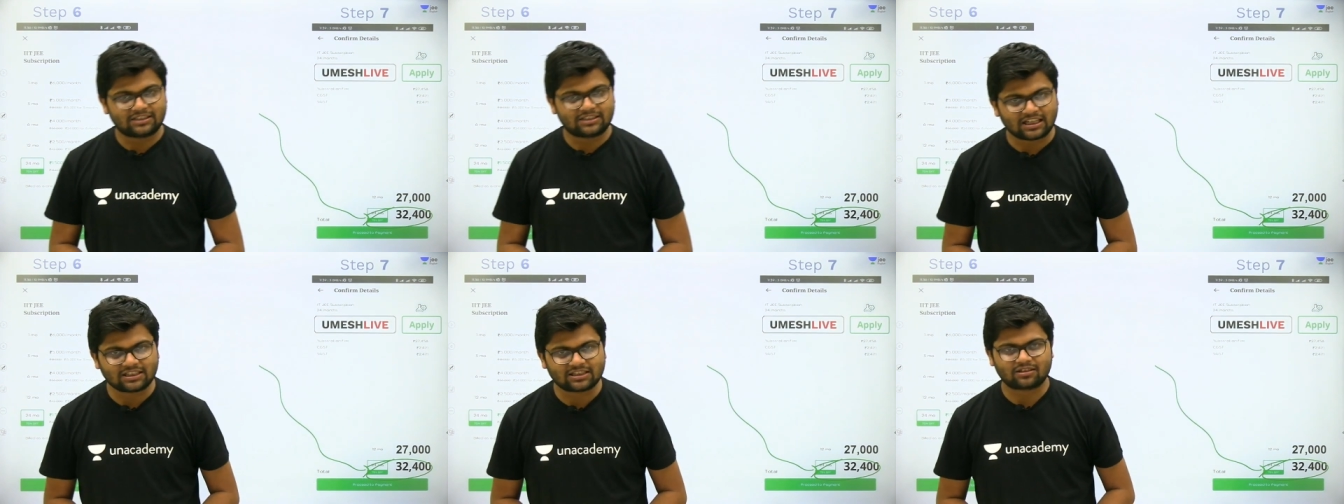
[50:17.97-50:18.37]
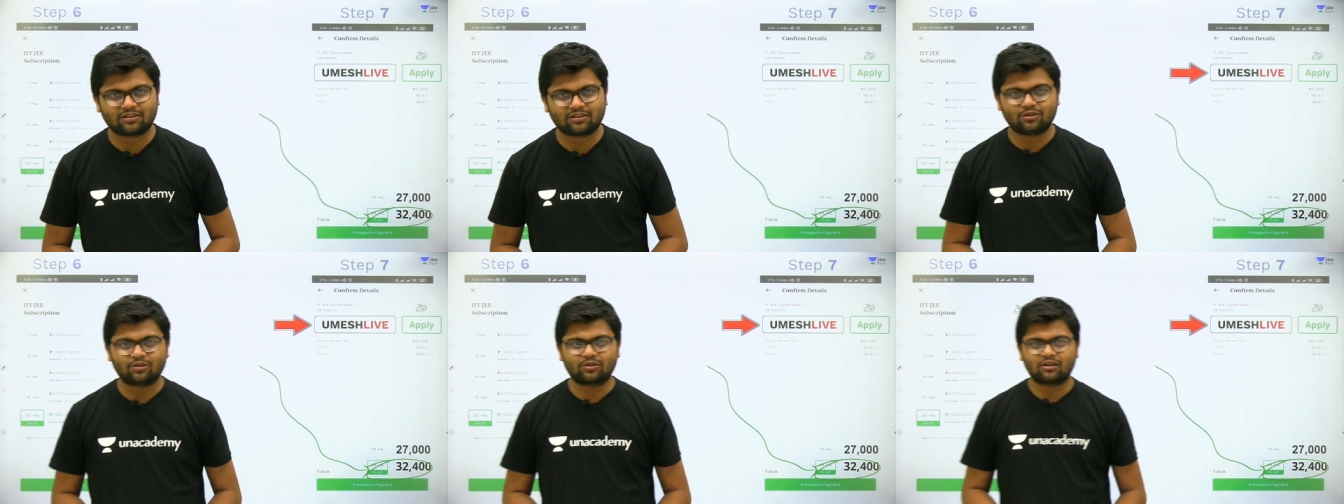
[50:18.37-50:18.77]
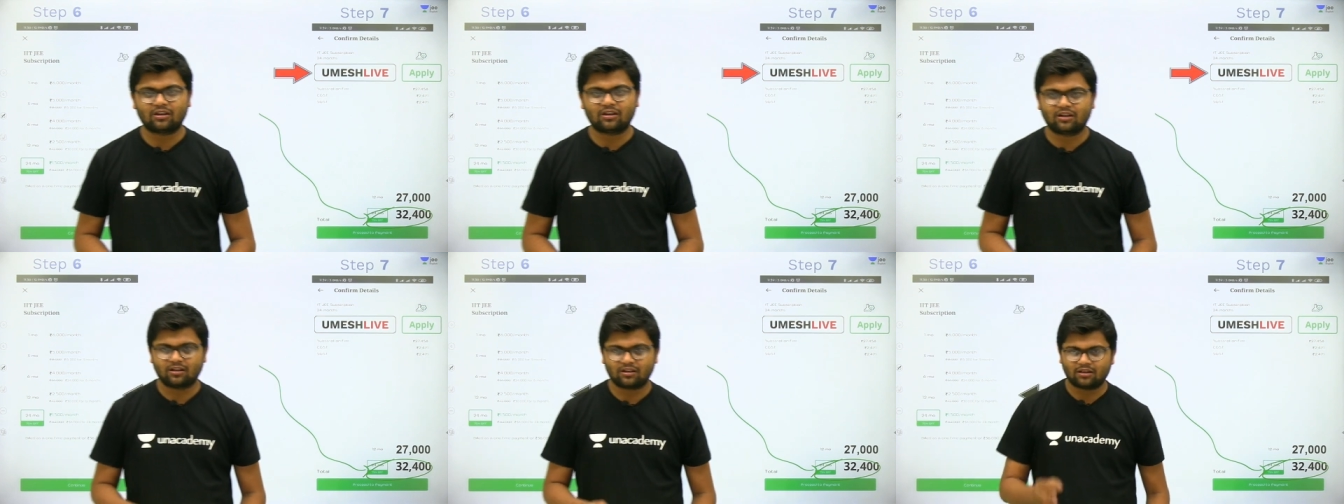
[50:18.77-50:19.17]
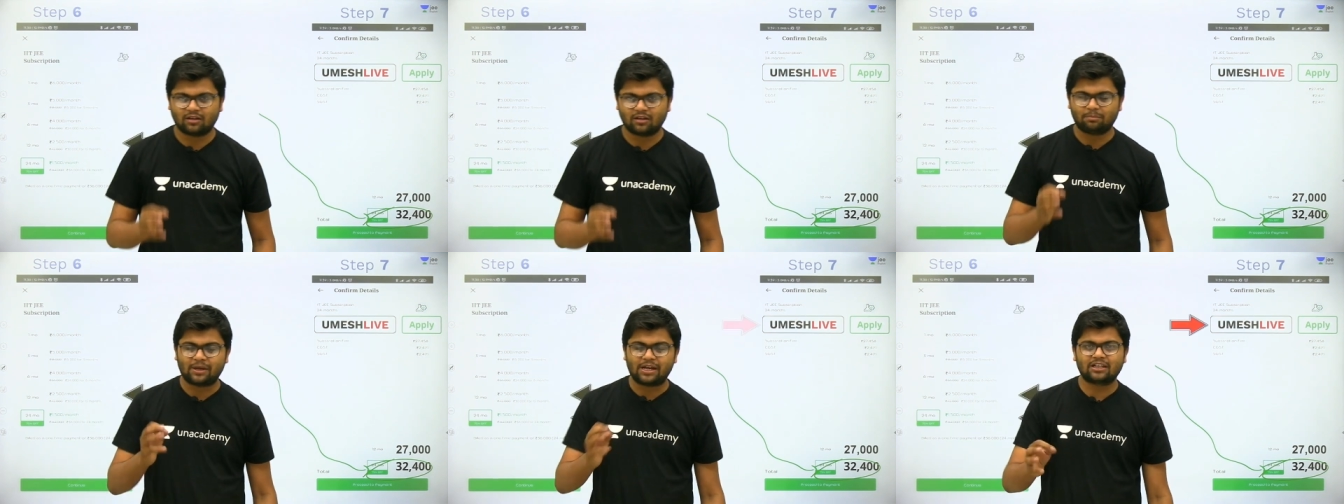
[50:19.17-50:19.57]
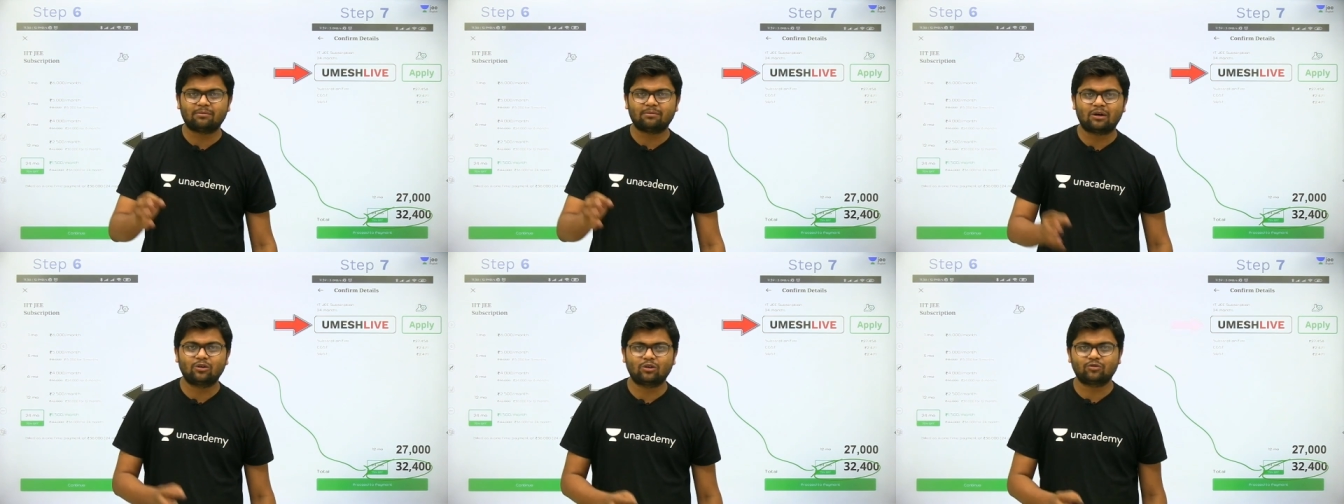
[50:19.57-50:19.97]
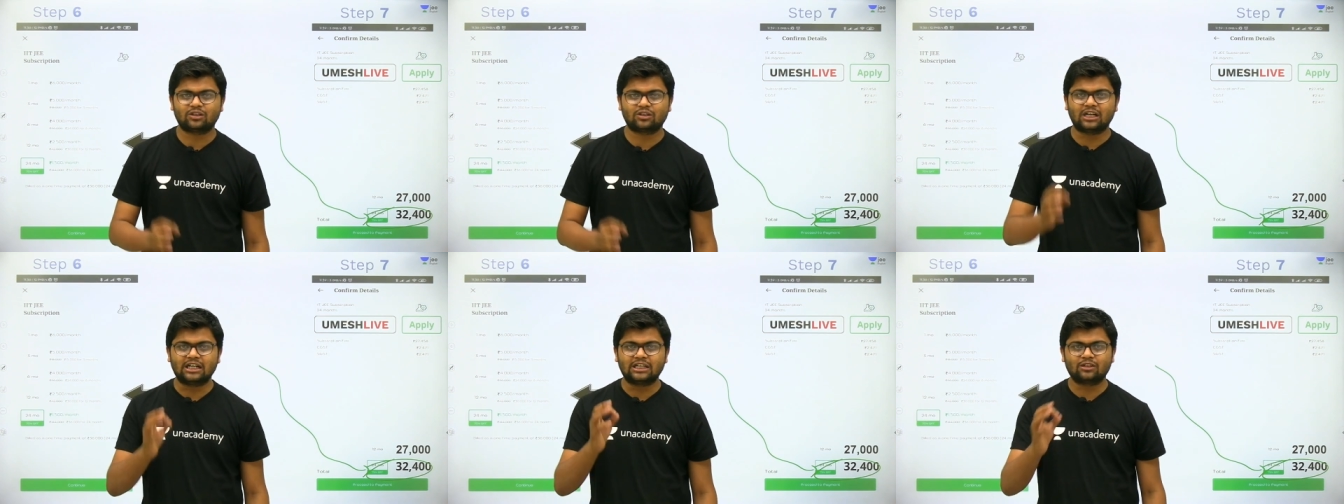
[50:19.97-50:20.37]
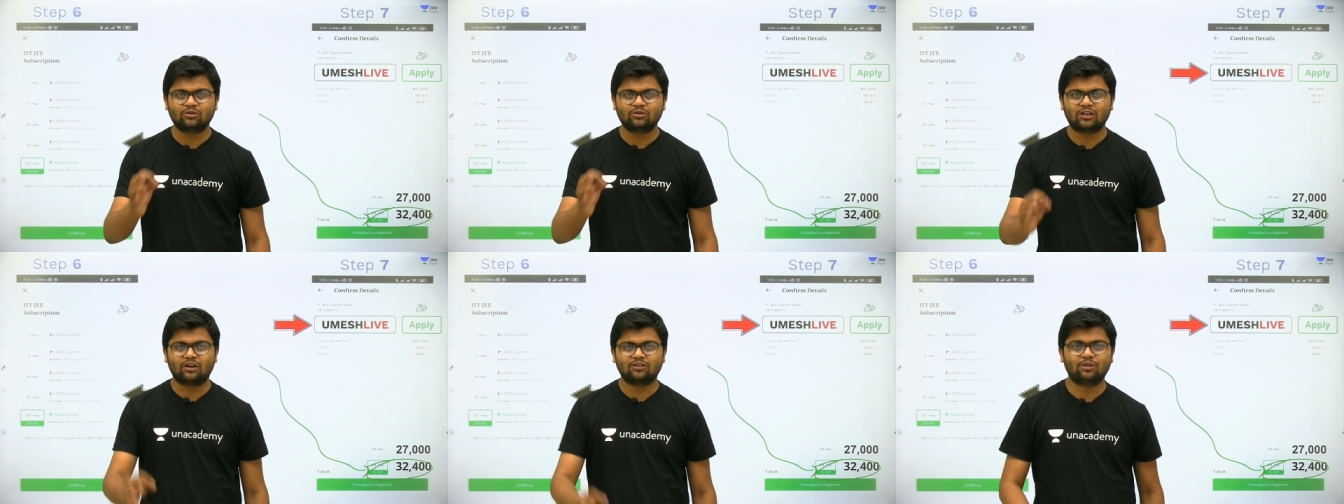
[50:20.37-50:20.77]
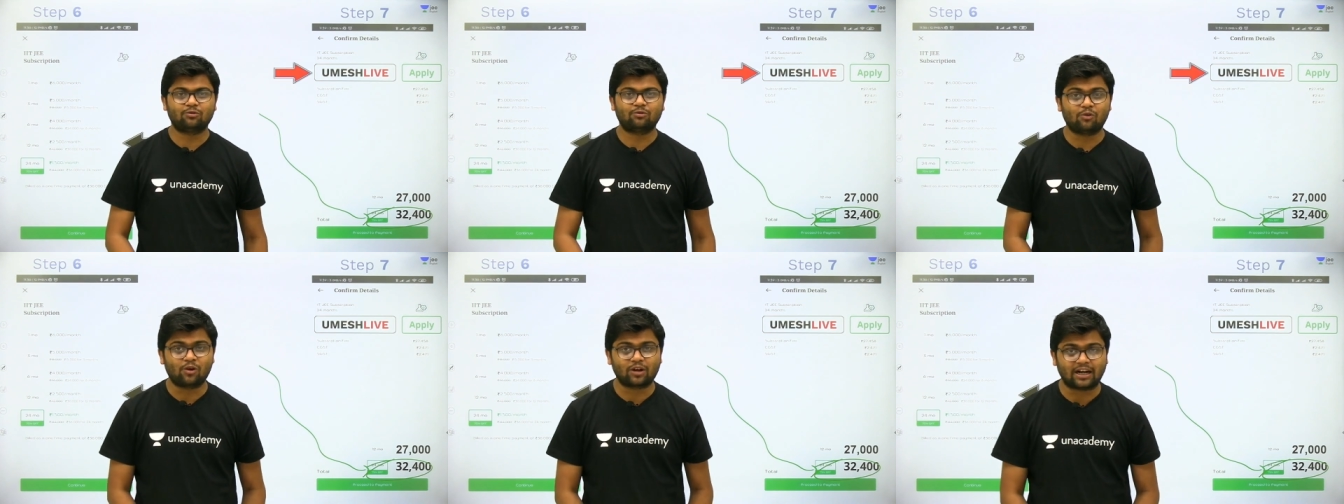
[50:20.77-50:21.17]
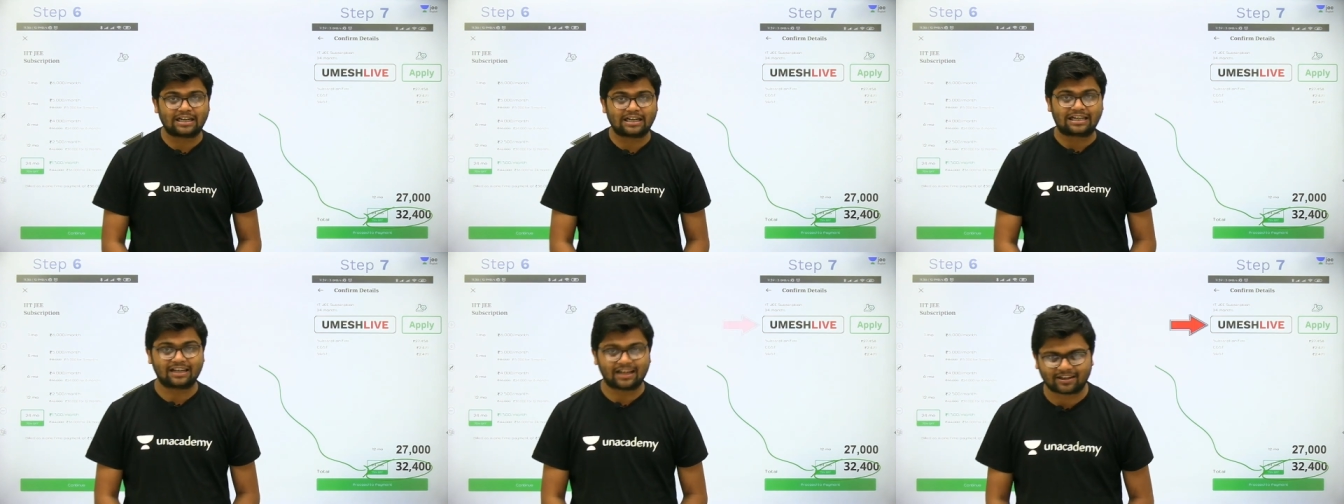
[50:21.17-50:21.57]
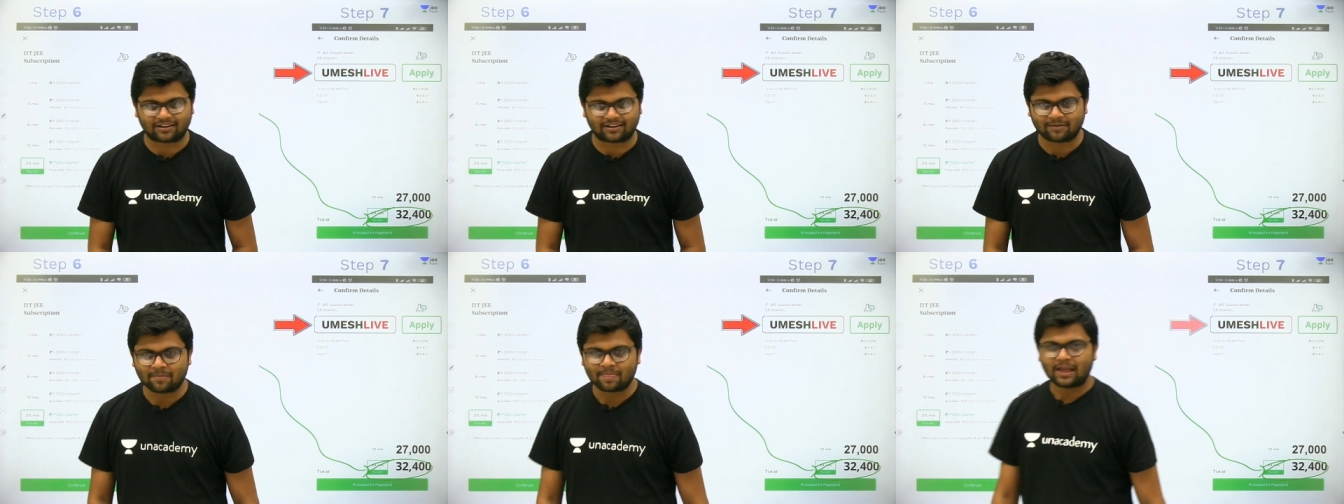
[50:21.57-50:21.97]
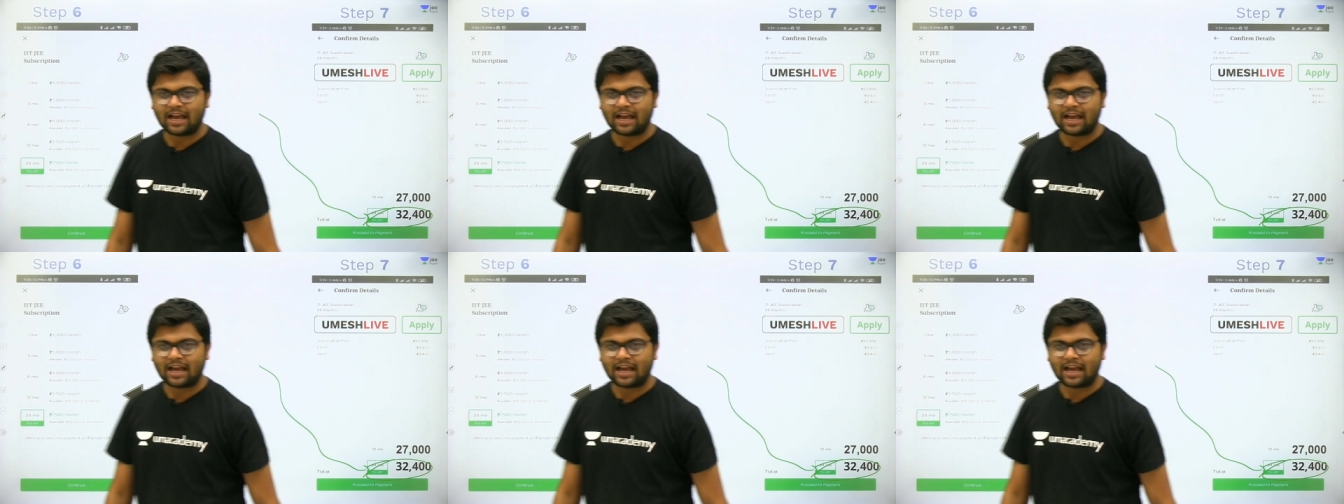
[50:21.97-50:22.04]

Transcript: just, you know, uh, the paying the amount of thirty-two thousand four hundred,